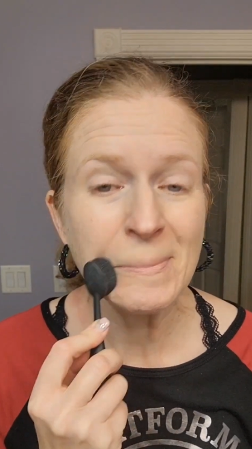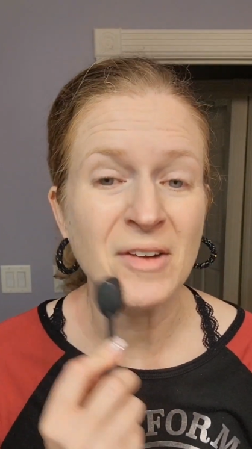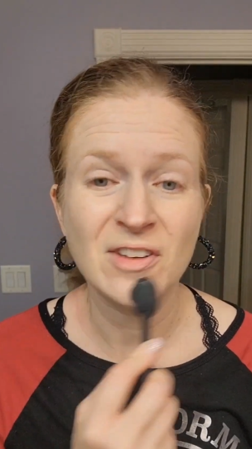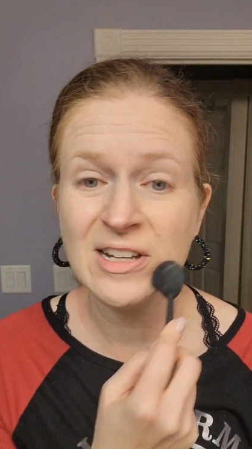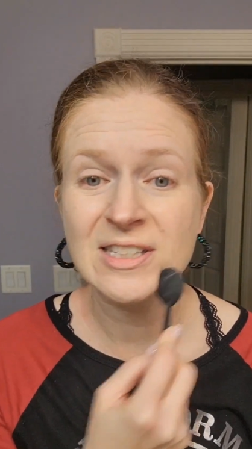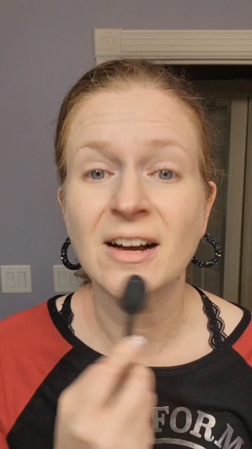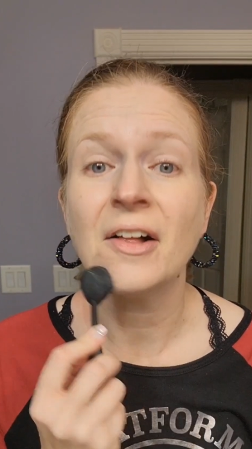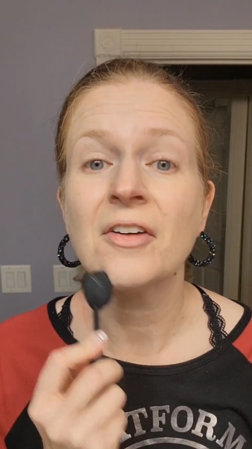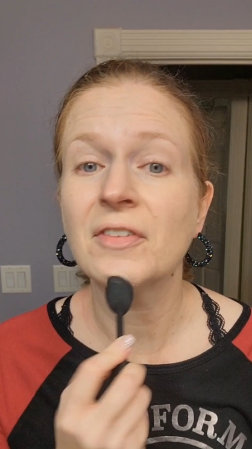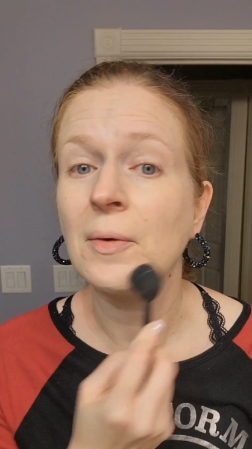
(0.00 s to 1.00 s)
My friends
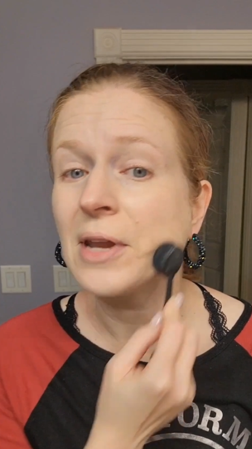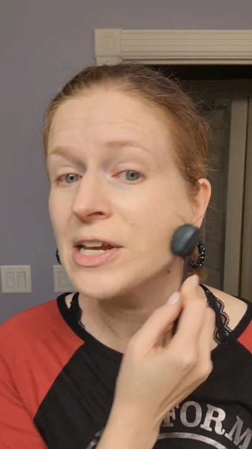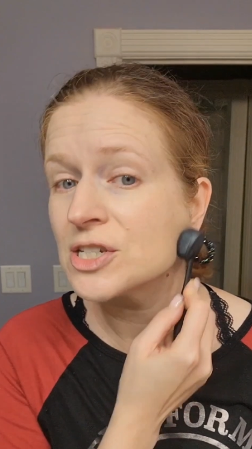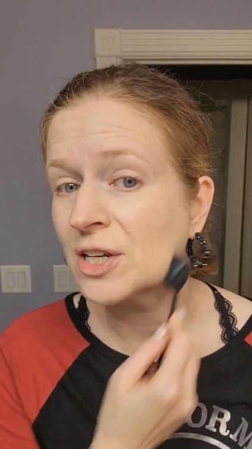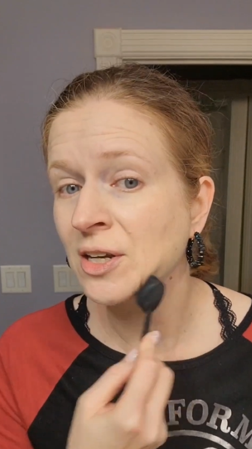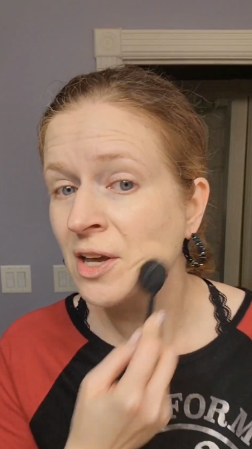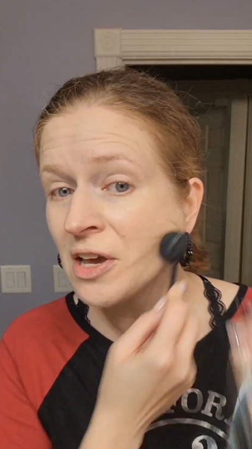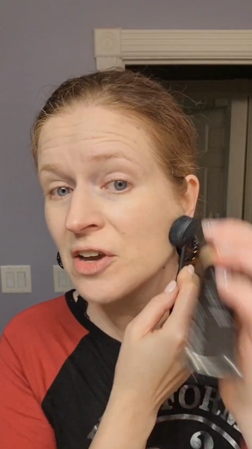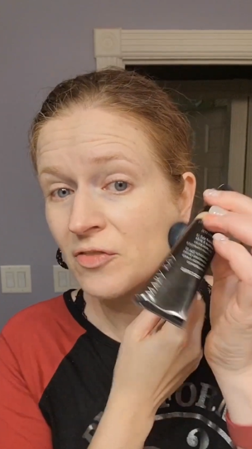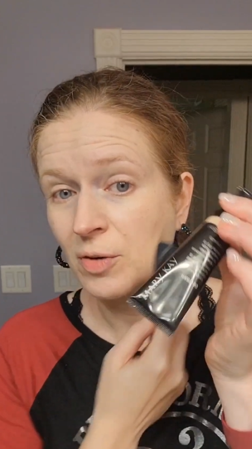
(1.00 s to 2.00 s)
call it foundation
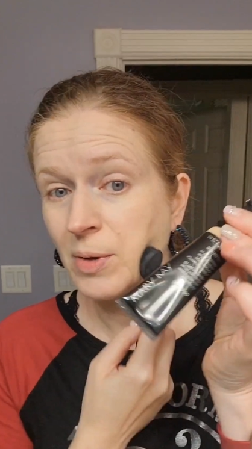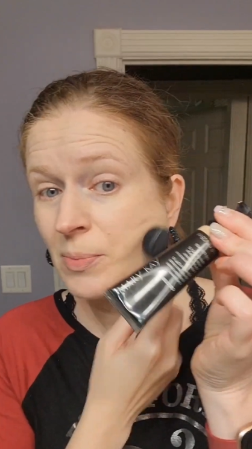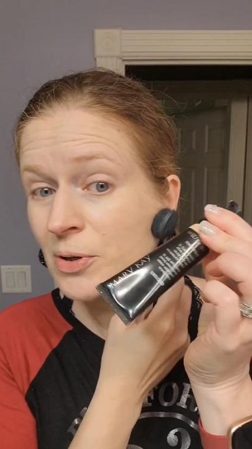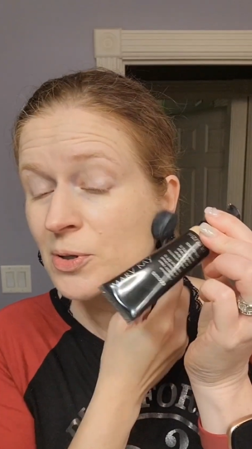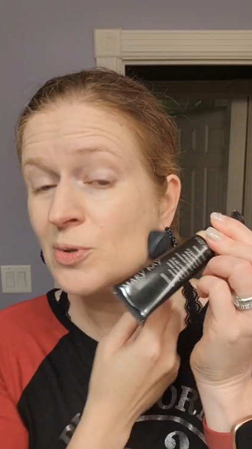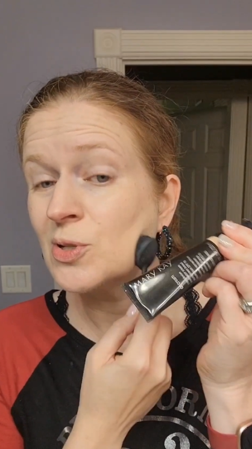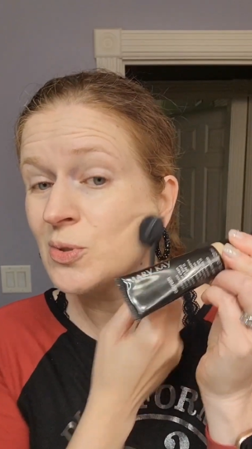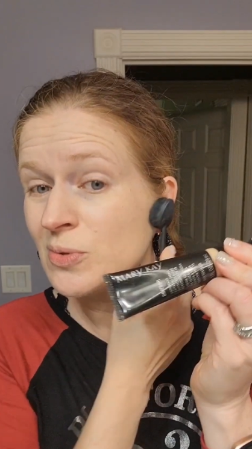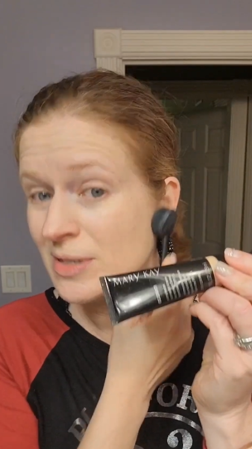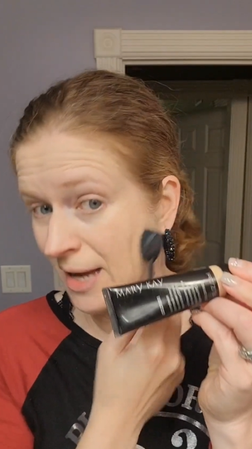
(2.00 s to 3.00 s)
for people who
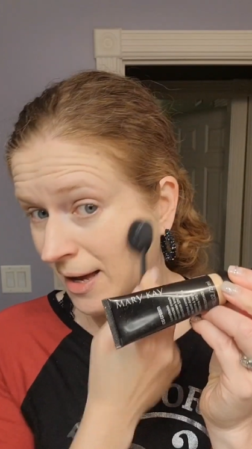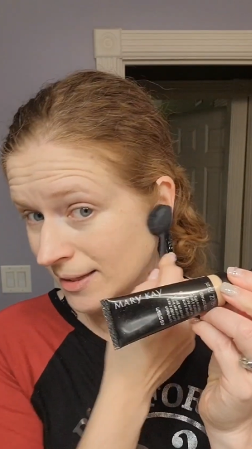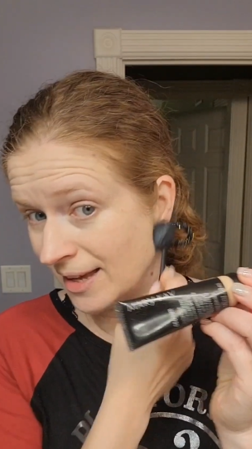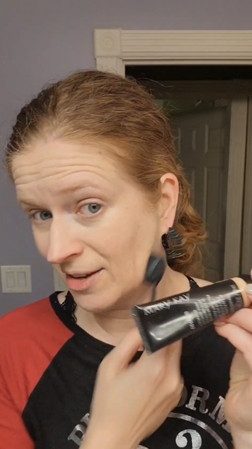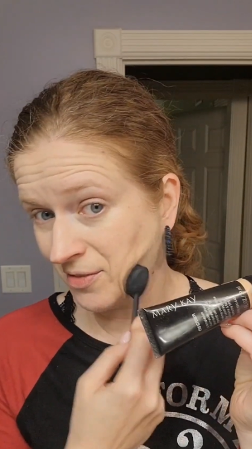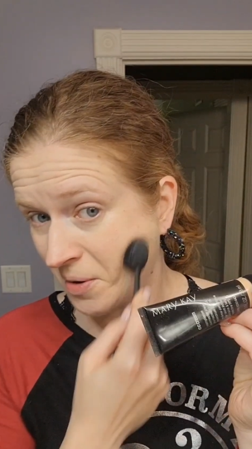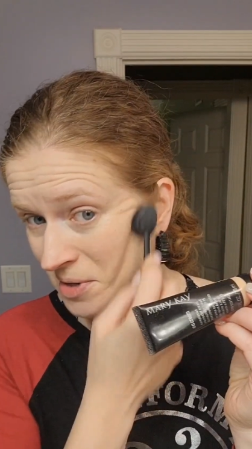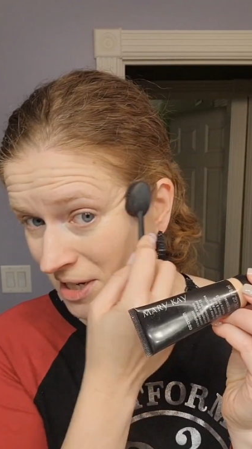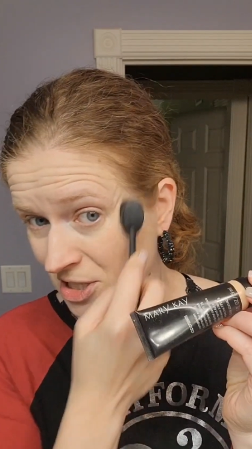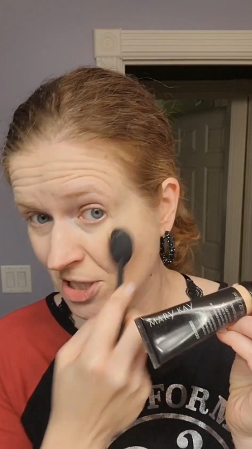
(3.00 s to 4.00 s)
do not like
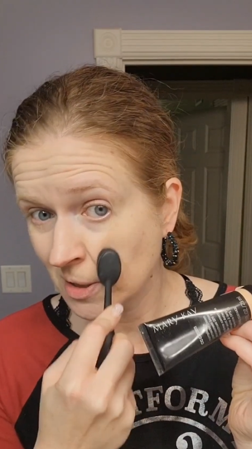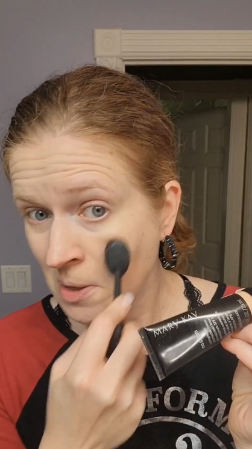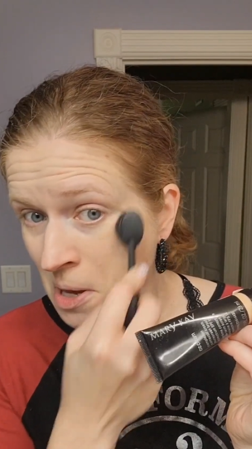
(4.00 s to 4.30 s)
foundation.